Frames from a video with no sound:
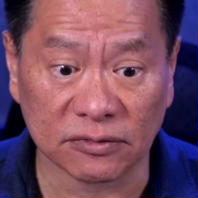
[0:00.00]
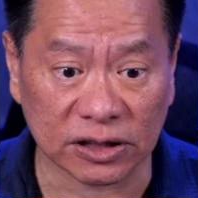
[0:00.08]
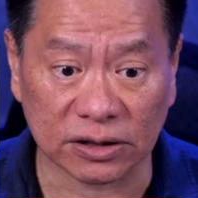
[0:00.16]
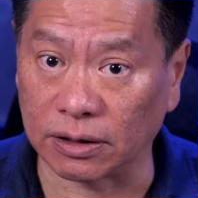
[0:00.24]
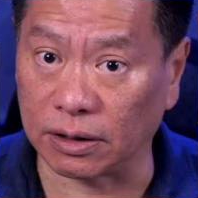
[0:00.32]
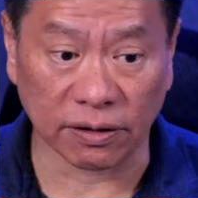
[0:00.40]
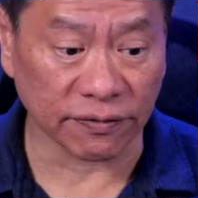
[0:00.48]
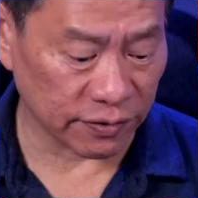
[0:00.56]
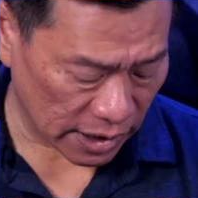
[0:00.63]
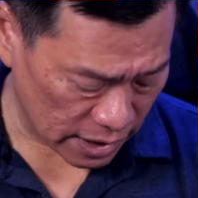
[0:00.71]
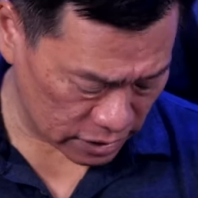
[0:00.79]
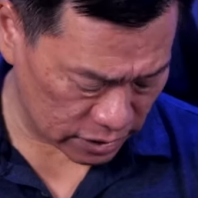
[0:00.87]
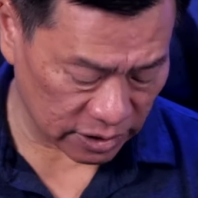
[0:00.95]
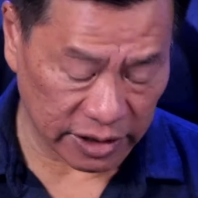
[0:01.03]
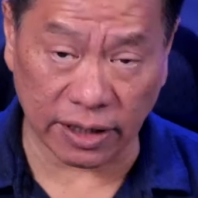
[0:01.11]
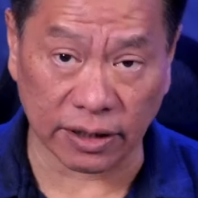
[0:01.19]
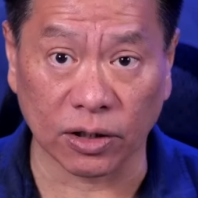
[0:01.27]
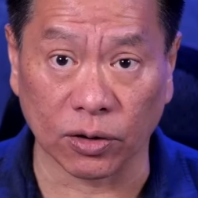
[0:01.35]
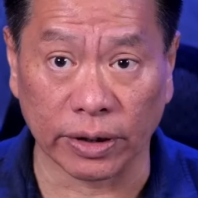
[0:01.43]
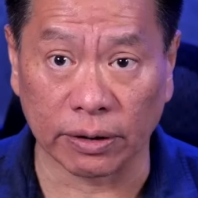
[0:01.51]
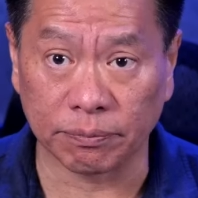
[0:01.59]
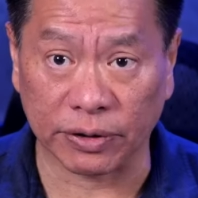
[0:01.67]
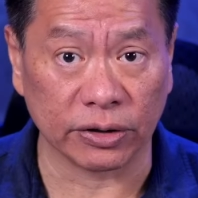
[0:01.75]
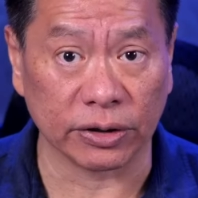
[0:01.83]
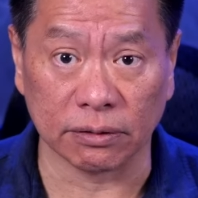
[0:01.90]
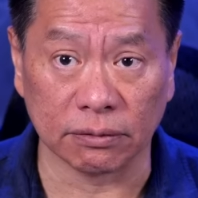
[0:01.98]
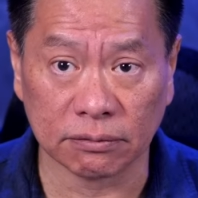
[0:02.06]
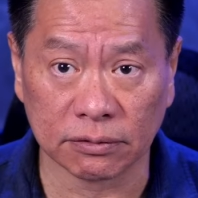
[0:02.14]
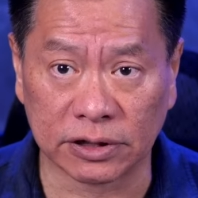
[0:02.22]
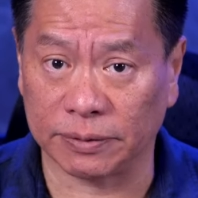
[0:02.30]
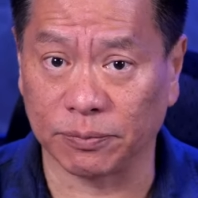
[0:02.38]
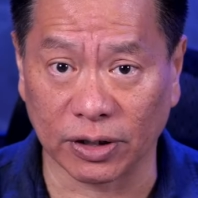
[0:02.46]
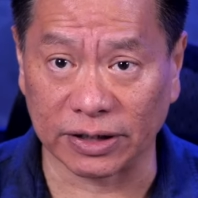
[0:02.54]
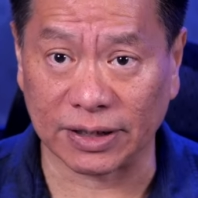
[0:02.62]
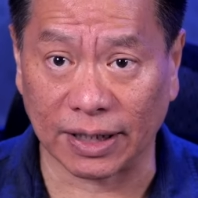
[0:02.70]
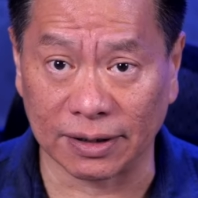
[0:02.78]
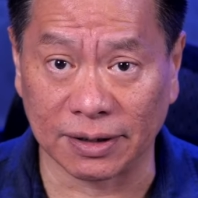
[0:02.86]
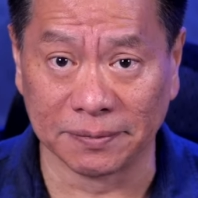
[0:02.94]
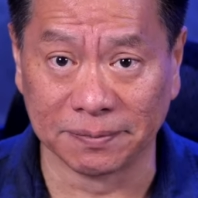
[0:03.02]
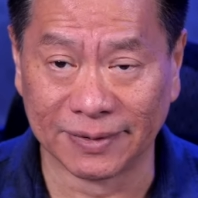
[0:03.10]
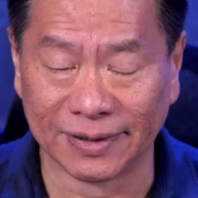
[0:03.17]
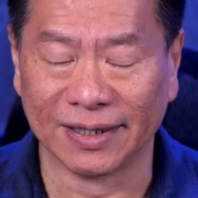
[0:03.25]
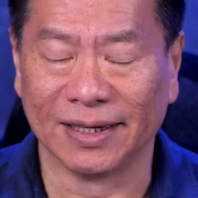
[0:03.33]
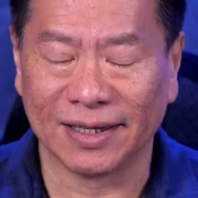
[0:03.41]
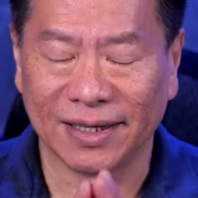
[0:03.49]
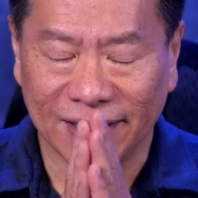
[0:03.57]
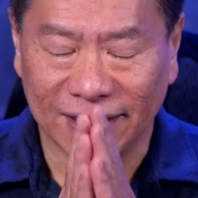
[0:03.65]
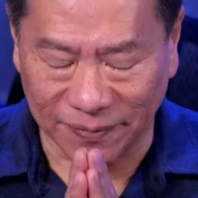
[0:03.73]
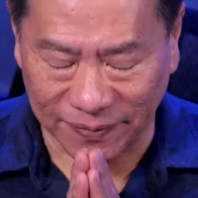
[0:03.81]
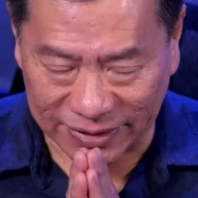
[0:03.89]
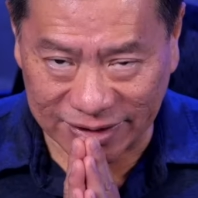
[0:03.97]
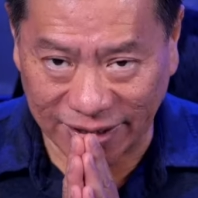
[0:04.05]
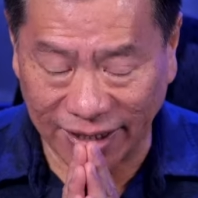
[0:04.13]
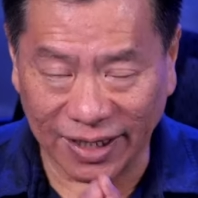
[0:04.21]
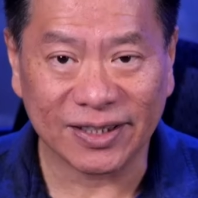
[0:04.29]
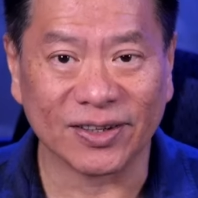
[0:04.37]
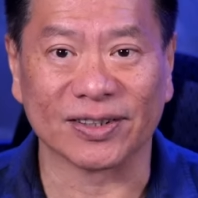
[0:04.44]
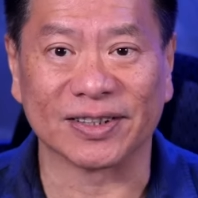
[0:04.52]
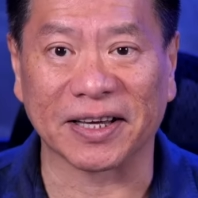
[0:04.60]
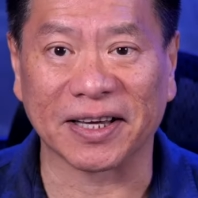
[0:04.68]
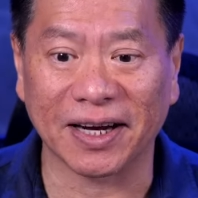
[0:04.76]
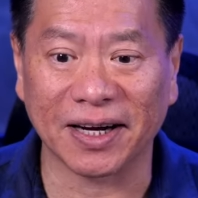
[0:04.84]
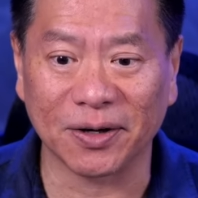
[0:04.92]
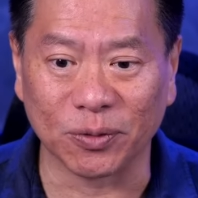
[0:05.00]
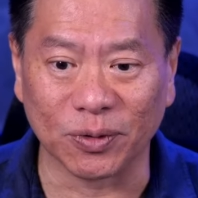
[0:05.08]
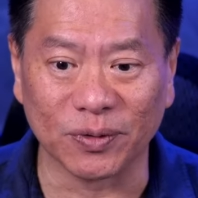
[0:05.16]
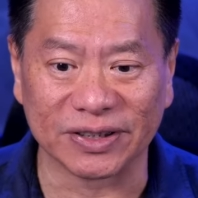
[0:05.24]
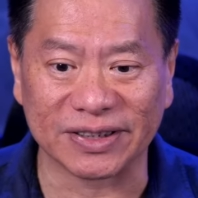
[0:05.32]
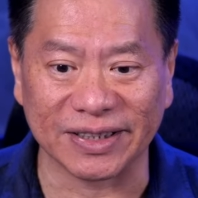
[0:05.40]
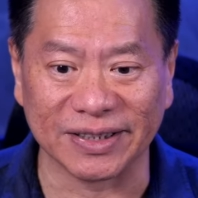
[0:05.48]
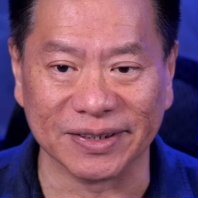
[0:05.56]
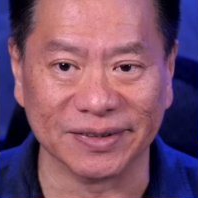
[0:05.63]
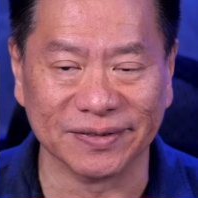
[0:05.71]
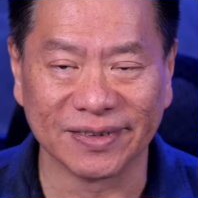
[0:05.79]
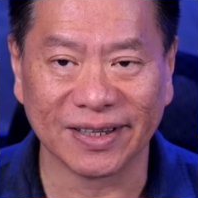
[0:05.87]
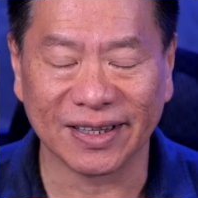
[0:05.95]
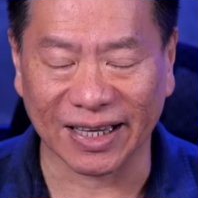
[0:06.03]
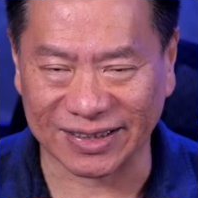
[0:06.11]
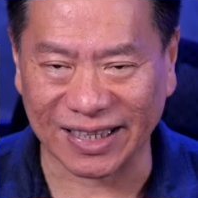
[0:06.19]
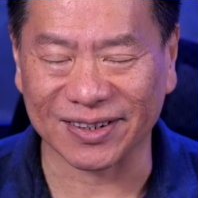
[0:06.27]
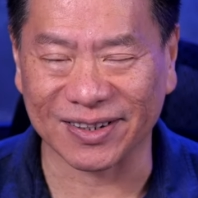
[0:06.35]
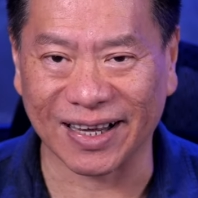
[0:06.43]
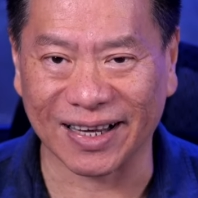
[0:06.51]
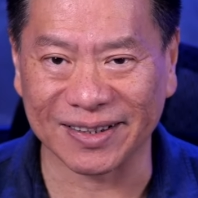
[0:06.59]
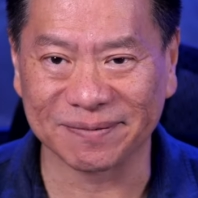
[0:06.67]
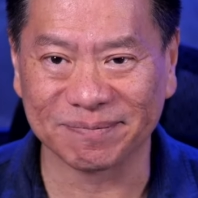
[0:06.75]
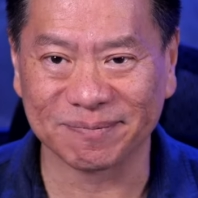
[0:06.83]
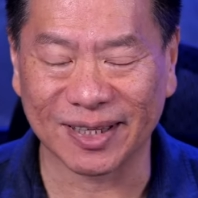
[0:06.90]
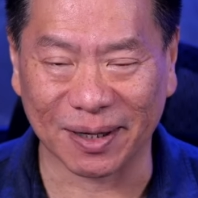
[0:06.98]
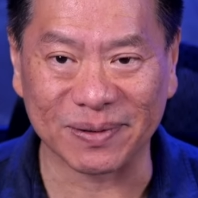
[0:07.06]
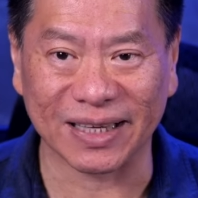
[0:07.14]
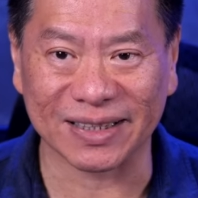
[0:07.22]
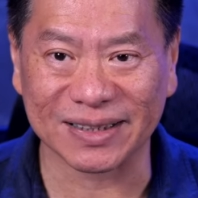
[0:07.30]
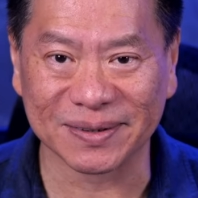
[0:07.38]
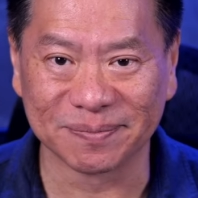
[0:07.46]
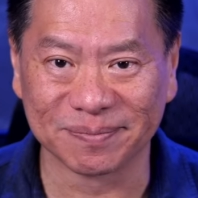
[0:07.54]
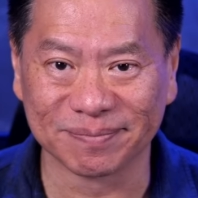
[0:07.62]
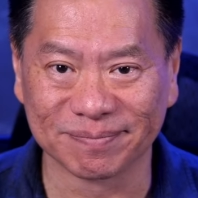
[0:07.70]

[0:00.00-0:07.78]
Just get off your ass and get it going. Period. Simple as that. Namaste. Y'all take care. We will see you next Anchor the Light. God bless.